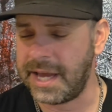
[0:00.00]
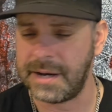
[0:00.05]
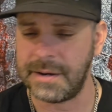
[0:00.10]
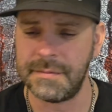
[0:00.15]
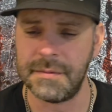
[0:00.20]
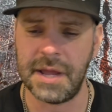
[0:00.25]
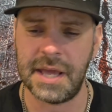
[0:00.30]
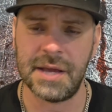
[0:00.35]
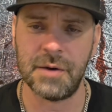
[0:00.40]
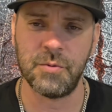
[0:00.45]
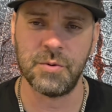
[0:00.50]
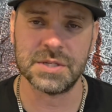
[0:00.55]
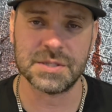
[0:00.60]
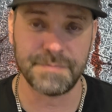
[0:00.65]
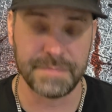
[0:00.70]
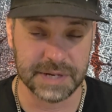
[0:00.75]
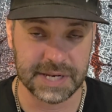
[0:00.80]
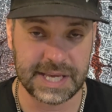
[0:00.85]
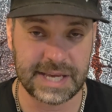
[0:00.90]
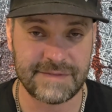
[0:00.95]
And it
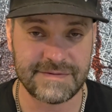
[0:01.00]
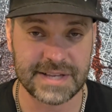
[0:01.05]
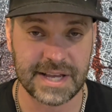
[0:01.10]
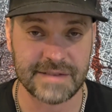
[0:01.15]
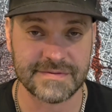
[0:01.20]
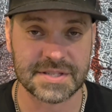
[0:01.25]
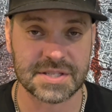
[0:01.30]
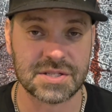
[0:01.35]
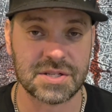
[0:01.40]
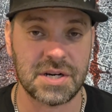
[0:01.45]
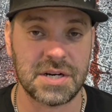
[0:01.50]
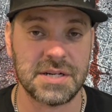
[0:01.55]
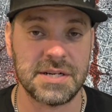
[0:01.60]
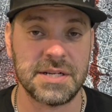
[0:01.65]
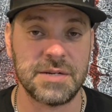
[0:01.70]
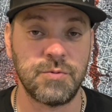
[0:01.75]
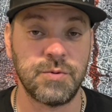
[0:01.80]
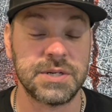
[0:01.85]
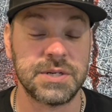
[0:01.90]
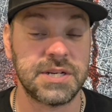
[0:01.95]
was believed to have
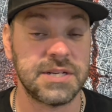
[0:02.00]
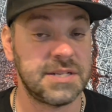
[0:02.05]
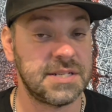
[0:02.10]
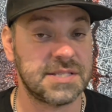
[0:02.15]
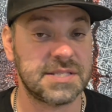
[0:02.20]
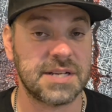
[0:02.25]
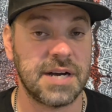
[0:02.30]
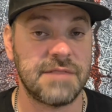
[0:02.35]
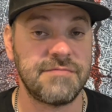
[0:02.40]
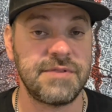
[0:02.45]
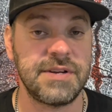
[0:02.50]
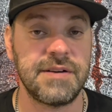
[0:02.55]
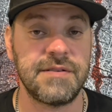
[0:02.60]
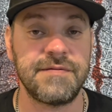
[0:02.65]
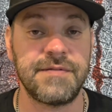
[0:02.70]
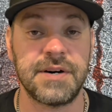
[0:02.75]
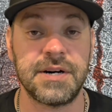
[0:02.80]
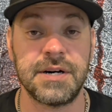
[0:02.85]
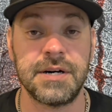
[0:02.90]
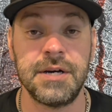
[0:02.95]
started with the discovery
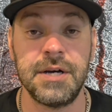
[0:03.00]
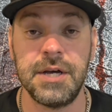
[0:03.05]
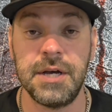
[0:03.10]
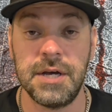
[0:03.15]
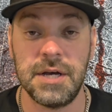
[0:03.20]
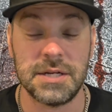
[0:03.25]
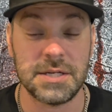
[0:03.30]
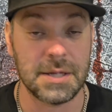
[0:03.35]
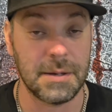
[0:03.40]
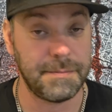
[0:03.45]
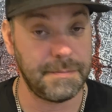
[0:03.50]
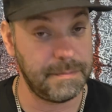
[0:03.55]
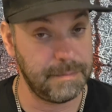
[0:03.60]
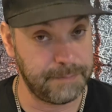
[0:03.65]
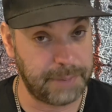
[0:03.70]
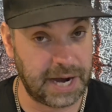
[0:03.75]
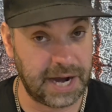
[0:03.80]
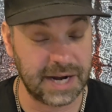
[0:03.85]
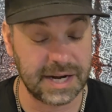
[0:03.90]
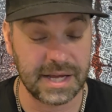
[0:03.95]
of the
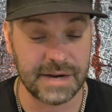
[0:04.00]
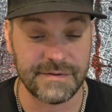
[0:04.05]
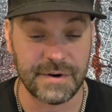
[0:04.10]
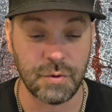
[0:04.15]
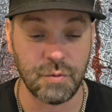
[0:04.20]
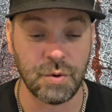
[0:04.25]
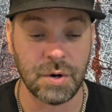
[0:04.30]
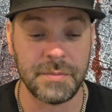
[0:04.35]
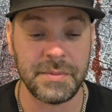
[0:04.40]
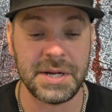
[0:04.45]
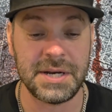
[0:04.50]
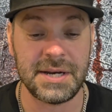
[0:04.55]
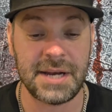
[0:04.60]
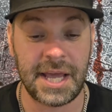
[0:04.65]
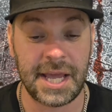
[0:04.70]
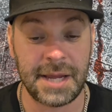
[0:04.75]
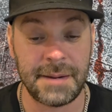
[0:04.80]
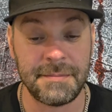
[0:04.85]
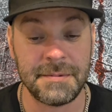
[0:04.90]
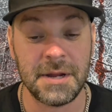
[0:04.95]
body of a woman
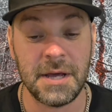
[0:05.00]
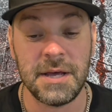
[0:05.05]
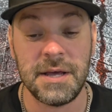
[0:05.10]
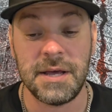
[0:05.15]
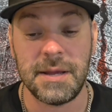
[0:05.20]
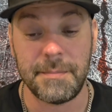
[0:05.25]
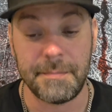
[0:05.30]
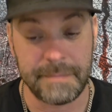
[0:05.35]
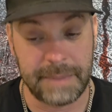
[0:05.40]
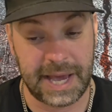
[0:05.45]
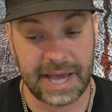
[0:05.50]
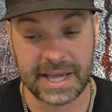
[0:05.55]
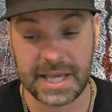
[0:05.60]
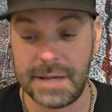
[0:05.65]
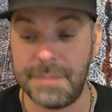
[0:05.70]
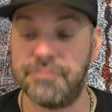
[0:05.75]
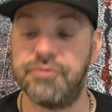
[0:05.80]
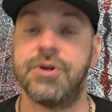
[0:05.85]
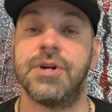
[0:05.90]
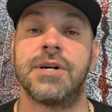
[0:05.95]
named
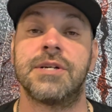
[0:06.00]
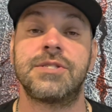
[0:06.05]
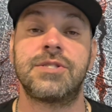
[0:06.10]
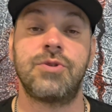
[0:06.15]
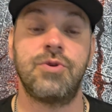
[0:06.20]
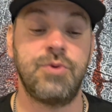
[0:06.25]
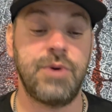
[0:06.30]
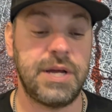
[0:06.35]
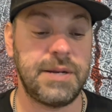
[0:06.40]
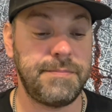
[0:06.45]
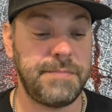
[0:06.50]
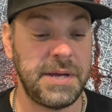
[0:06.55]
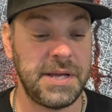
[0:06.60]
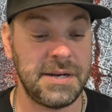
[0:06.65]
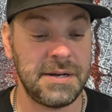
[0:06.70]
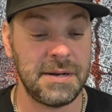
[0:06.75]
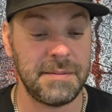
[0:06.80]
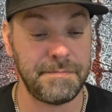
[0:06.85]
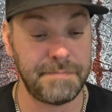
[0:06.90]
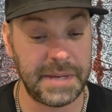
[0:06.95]
Maggie Brooks, who had
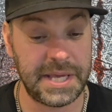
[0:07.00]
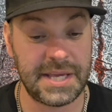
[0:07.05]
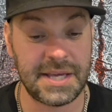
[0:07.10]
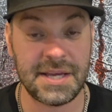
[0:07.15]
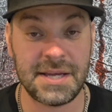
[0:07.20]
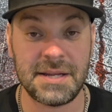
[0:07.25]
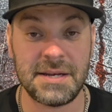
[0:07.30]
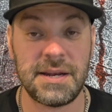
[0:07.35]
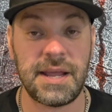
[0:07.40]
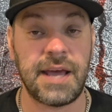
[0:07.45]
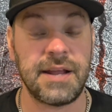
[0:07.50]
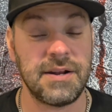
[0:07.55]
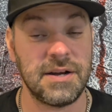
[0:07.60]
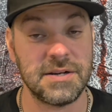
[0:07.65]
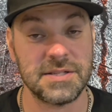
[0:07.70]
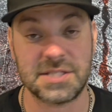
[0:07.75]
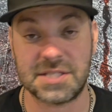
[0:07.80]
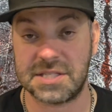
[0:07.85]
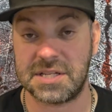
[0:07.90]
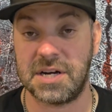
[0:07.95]
been beaten and
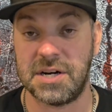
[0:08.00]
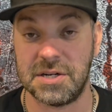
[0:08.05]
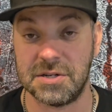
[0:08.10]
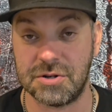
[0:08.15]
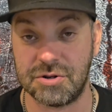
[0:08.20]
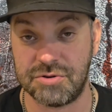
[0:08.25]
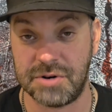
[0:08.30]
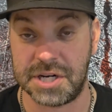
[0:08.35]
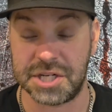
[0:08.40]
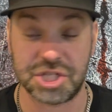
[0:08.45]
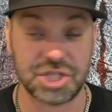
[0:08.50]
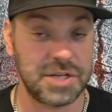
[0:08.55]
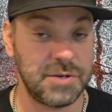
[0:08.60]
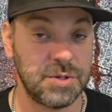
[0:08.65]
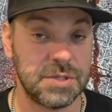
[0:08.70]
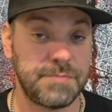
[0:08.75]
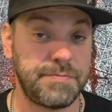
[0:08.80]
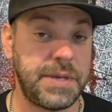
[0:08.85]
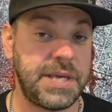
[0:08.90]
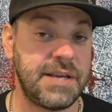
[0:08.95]
her skull crushed. She
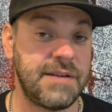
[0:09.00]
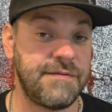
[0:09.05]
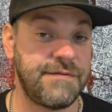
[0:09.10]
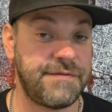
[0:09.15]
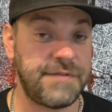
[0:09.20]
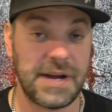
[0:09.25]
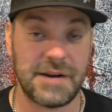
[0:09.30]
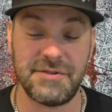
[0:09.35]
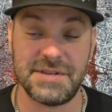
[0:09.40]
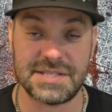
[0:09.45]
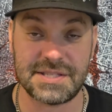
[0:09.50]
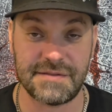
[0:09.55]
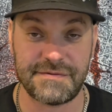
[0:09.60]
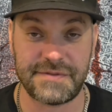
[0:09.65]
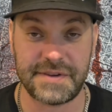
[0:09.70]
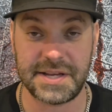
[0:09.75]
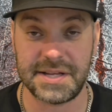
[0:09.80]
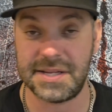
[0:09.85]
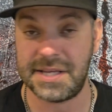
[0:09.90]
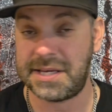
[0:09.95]
was beaten very
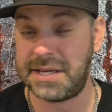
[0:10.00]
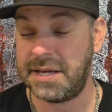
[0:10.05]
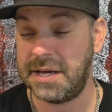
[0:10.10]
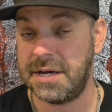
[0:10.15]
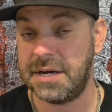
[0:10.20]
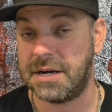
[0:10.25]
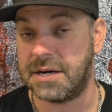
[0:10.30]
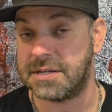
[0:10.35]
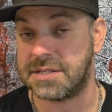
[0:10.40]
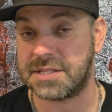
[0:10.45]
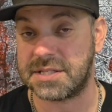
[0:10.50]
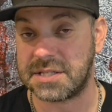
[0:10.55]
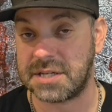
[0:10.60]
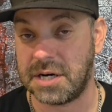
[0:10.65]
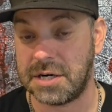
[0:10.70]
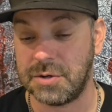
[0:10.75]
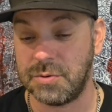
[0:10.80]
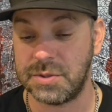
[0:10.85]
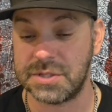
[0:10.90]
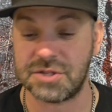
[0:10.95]
severely. Her
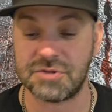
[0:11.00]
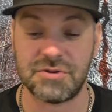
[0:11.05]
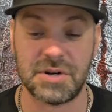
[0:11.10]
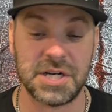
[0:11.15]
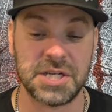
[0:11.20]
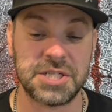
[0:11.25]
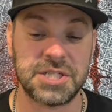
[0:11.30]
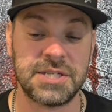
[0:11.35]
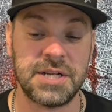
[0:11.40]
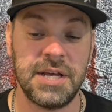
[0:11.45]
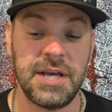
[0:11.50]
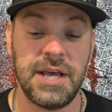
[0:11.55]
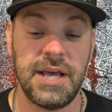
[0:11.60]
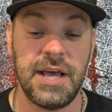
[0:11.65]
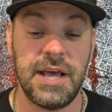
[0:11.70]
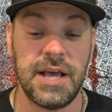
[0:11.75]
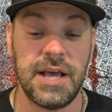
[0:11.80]
skull was crushed.